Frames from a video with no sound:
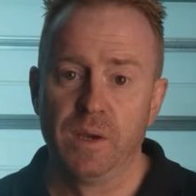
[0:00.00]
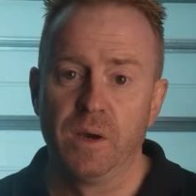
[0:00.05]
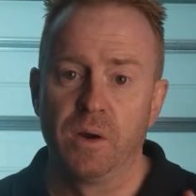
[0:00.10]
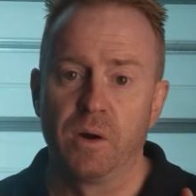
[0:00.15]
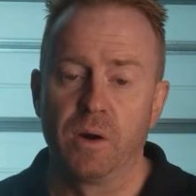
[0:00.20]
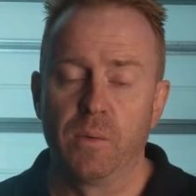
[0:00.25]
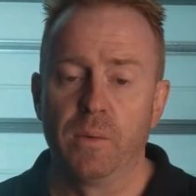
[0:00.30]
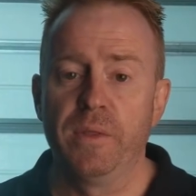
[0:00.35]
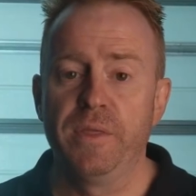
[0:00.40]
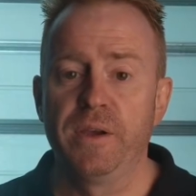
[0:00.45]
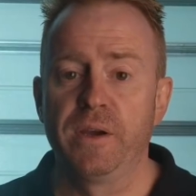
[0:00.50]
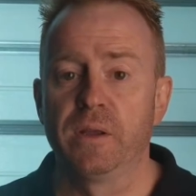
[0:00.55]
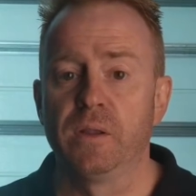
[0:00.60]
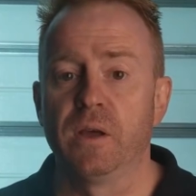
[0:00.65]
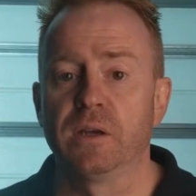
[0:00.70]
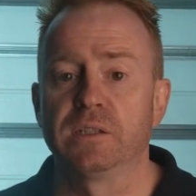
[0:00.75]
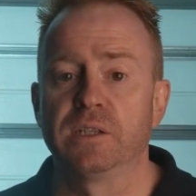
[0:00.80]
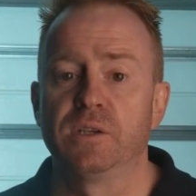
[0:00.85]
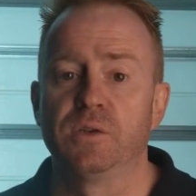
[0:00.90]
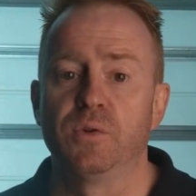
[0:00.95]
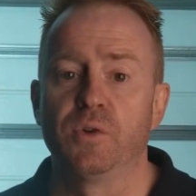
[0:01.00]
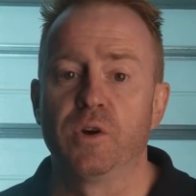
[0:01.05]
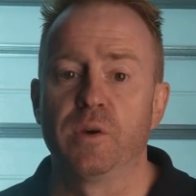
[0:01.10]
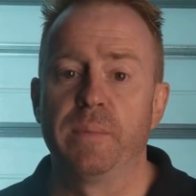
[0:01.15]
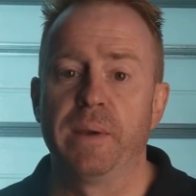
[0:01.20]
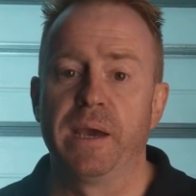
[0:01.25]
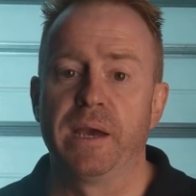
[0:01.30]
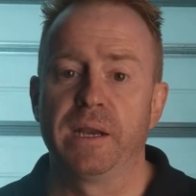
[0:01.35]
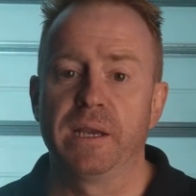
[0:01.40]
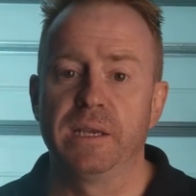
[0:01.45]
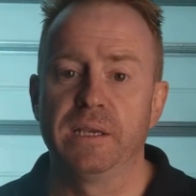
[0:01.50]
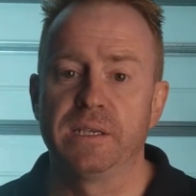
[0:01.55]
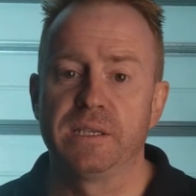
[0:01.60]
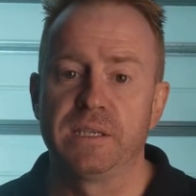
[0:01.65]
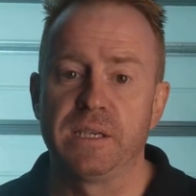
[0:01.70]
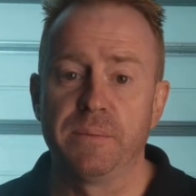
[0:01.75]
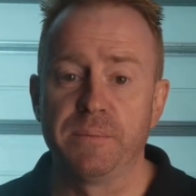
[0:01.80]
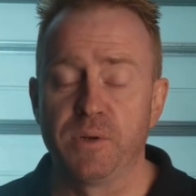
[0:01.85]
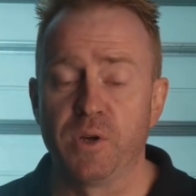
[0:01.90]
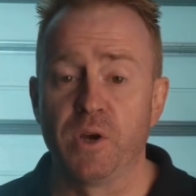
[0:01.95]
All right, one thing I'd like to talk about is
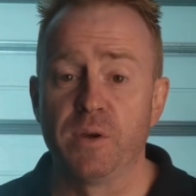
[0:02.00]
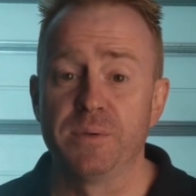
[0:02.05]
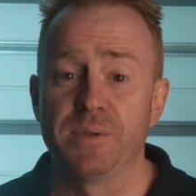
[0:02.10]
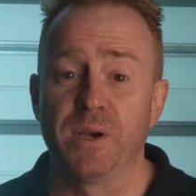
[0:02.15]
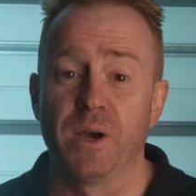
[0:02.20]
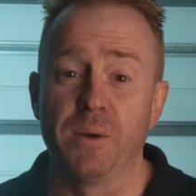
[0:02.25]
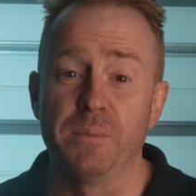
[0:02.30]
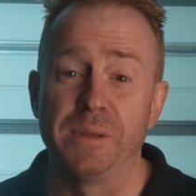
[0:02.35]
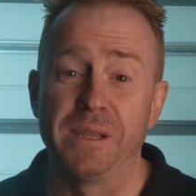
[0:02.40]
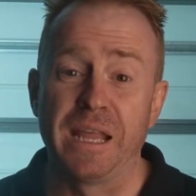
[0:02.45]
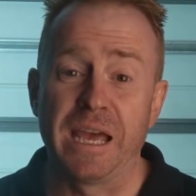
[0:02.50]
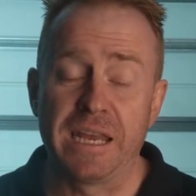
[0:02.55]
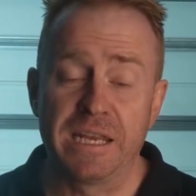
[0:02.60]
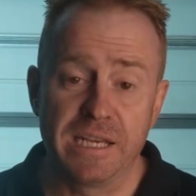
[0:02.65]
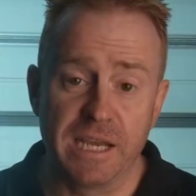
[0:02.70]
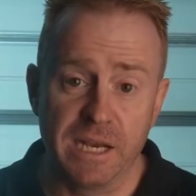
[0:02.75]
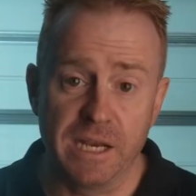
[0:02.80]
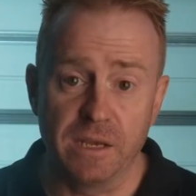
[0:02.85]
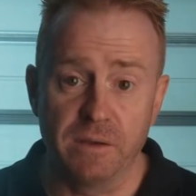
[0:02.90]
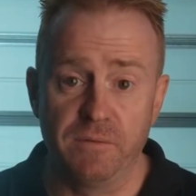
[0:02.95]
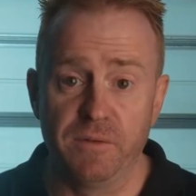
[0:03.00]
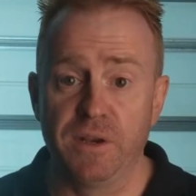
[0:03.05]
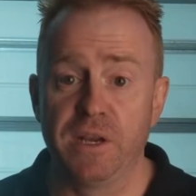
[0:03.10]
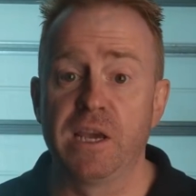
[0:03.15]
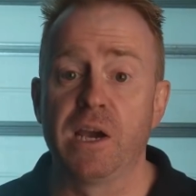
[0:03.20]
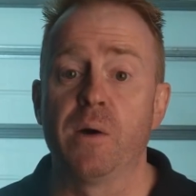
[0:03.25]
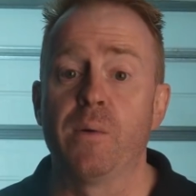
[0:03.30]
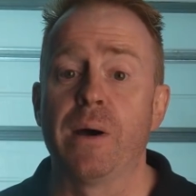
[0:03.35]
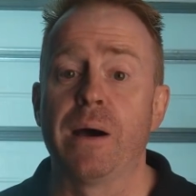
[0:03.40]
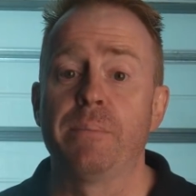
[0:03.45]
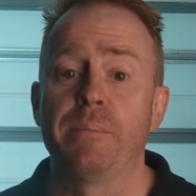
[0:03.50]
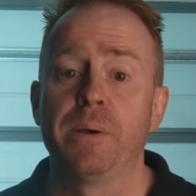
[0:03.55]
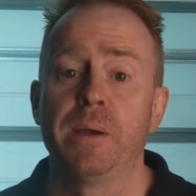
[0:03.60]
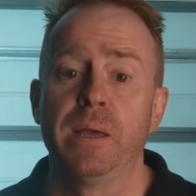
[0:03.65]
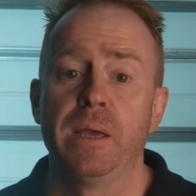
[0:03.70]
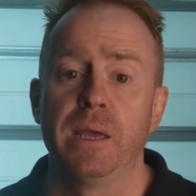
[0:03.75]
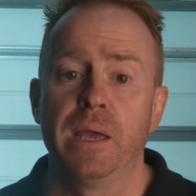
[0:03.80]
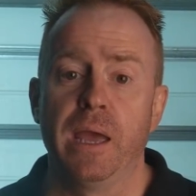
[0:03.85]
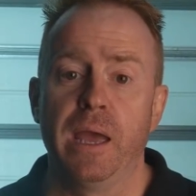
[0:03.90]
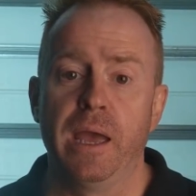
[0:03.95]
sometimes I'm late getting a video up.
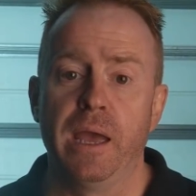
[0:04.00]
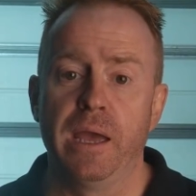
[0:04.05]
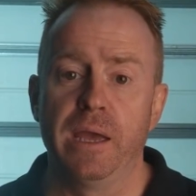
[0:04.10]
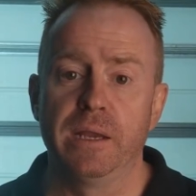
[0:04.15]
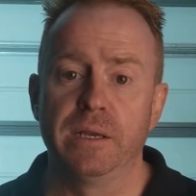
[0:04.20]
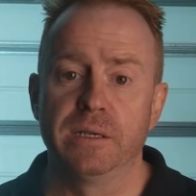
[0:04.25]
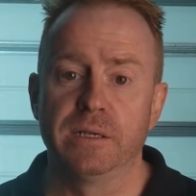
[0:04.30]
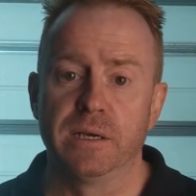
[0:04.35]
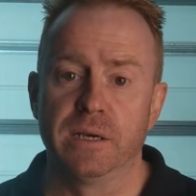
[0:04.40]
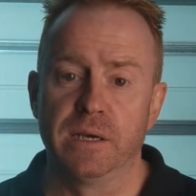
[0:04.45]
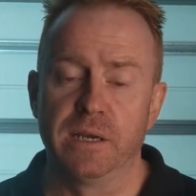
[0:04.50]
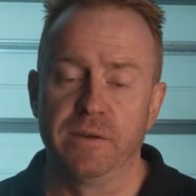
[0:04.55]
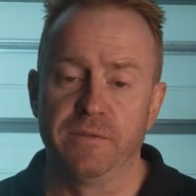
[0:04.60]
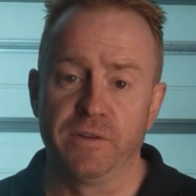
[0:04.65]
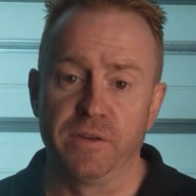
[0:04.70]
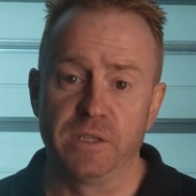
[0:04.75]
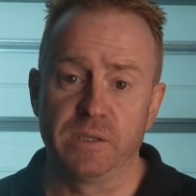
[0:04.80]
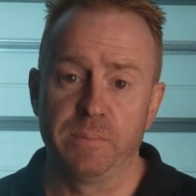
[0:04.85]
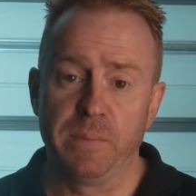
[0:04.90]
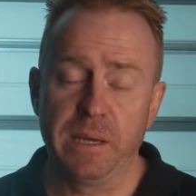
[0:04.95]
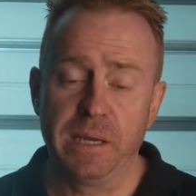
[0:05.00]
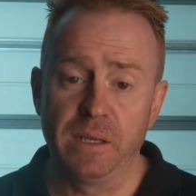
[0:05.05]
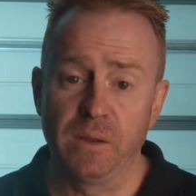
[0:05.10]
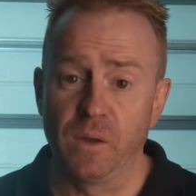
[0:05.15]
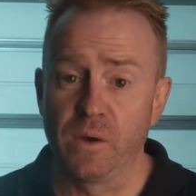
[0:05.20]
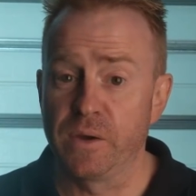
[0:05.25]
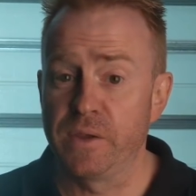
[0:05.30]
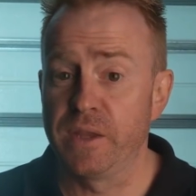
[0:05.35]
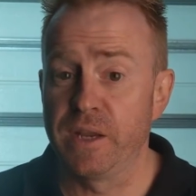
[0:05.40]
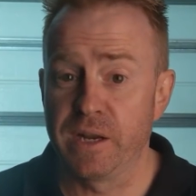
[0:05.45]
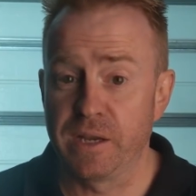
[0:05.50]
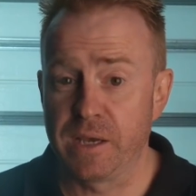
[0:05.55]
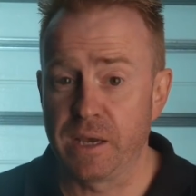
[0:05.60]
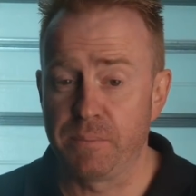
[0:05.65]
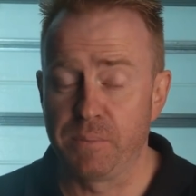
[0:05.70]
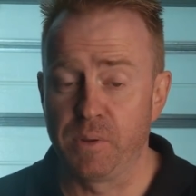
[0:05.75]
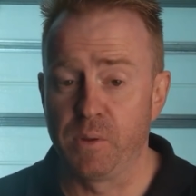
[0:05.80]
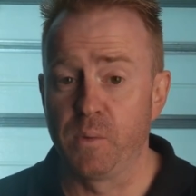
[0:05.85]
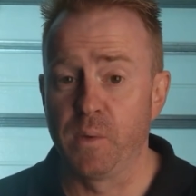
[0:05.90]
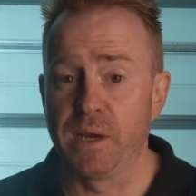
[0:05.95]
And if it's been longer than a
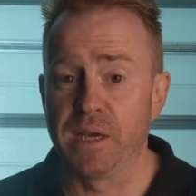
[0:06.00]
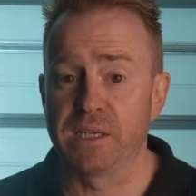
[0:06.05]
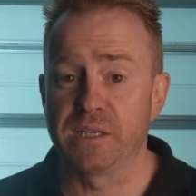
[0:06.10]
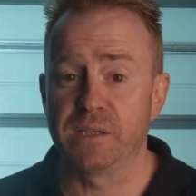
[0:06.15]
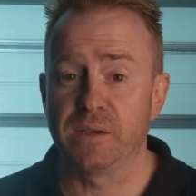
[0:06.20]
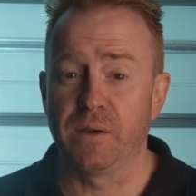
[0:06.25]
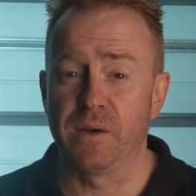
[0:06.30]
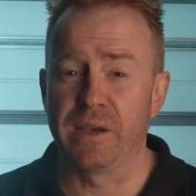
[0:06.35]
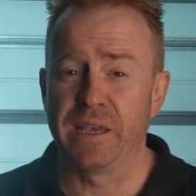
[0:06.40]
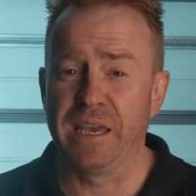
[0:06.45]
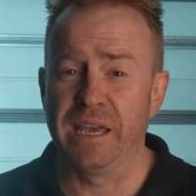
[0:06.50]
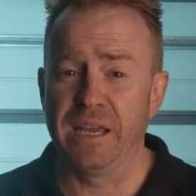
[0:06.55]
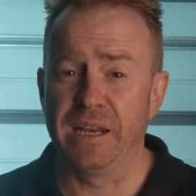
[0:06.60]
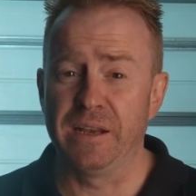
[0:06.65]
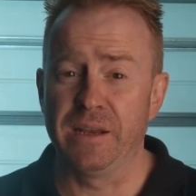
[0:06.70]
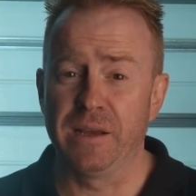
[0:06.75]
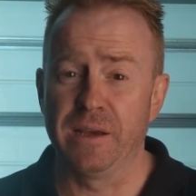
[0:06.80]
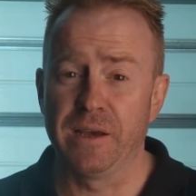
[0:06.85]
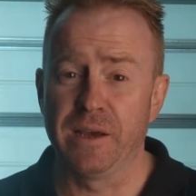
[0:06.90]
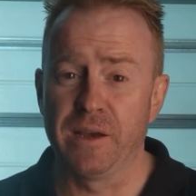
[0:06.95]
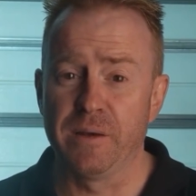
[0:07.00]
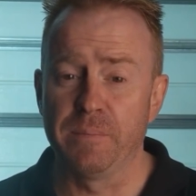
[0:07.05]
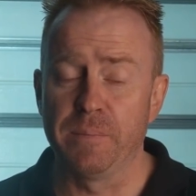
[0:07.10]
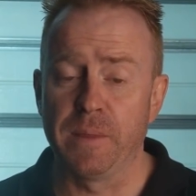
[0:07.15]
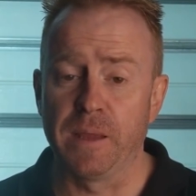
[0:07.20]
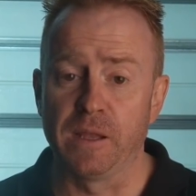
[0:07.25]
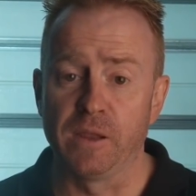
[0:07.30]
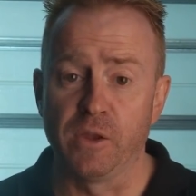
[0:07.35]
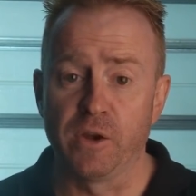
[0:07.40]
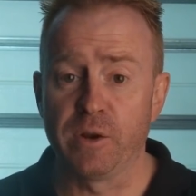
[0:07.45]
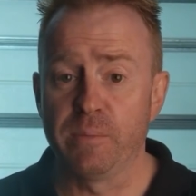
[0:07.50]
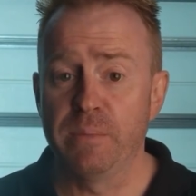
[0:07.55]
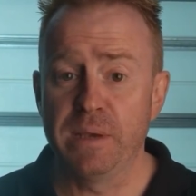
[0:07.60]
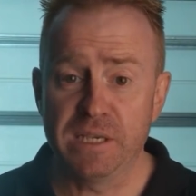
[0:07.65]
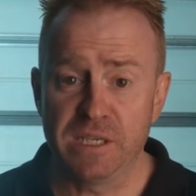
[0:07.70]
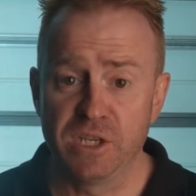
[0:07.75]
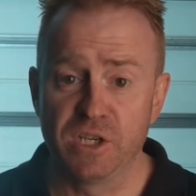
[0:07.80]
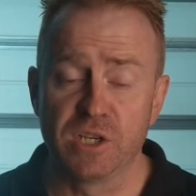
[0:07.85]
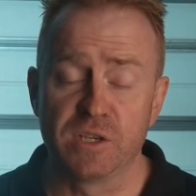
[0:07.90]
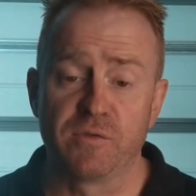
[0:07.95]
couple of weeks, I get a lot of
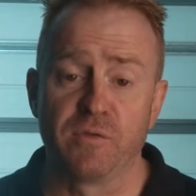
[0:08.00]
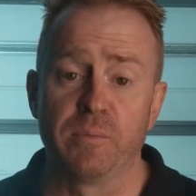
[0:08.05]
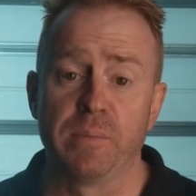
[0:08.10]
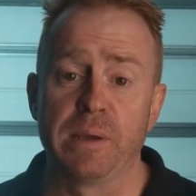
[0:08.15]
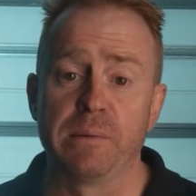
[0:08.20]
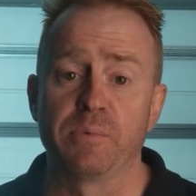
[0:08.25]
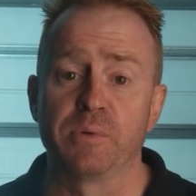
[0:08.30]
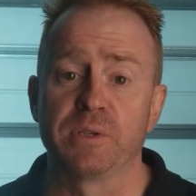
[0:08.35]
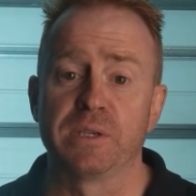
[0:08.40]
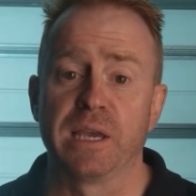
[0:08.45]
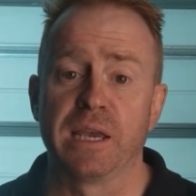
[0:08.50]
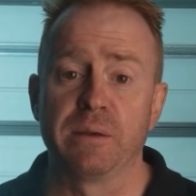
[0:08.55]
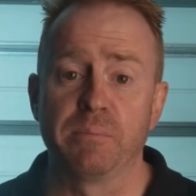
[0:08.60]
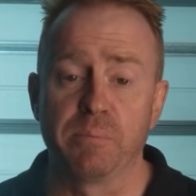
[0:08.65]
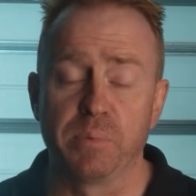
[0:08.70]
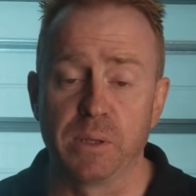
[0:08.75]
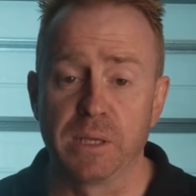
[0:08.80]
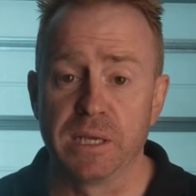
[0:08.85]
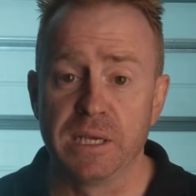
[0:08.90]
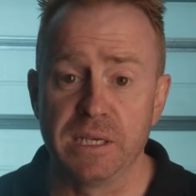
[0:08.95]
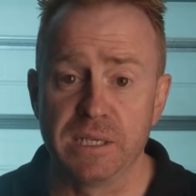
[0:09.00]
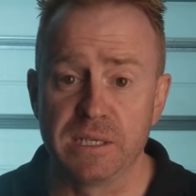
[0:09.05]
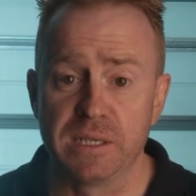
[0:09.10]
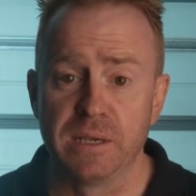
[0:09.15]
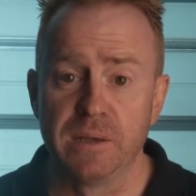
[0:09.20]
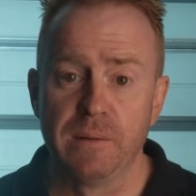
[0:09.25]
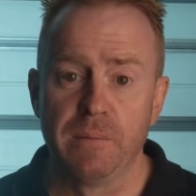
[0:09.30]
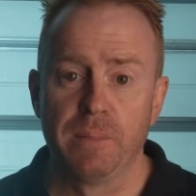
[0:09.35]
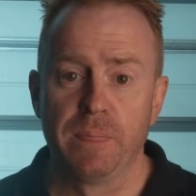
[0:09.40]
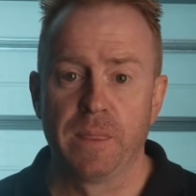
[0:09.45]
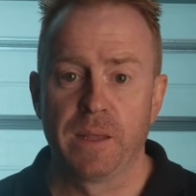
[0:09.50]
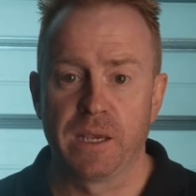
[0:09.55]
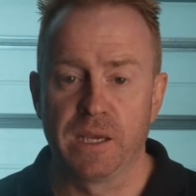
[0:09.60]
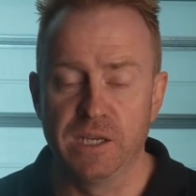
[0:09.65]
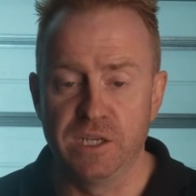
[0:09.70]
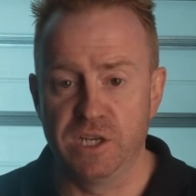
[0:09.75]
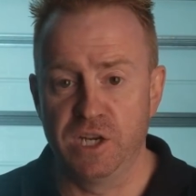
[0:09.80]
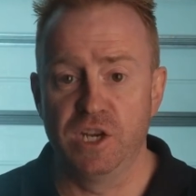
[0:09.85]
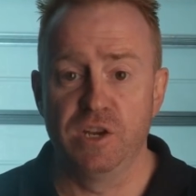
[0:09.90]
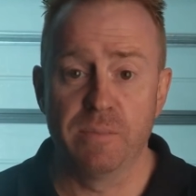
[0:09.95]
messages from people saying, please
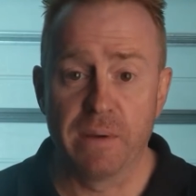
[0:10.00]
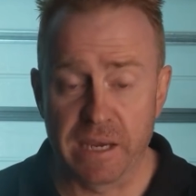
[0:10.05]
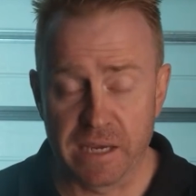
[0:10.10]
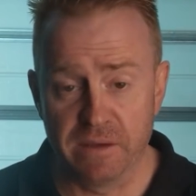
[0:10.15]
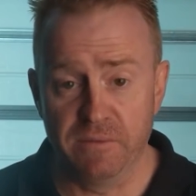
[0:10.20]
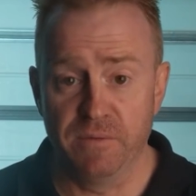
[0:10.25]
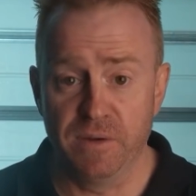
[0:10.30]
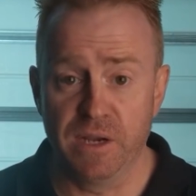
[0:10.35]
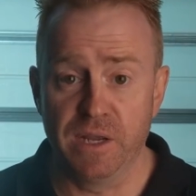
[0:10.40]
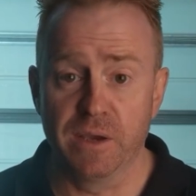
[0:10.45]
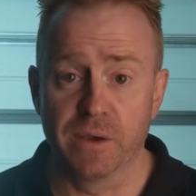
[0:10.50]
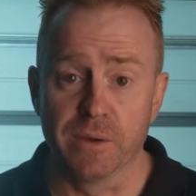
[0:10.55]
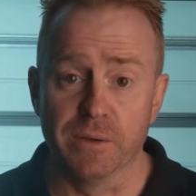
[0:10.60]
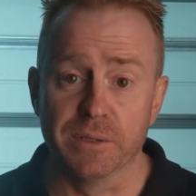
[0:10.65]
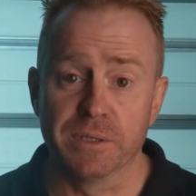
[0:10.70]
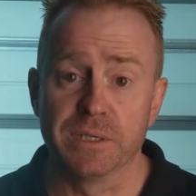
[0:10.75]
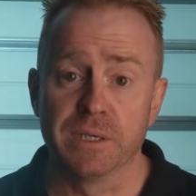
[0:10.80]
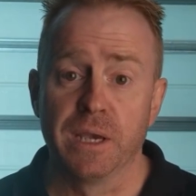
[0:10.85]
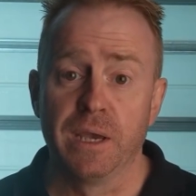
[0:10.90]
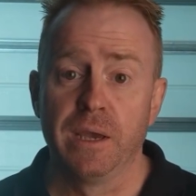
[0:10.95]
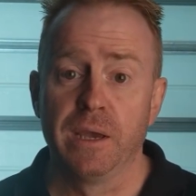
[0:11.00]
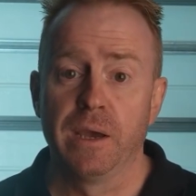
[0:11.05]
continue making videos.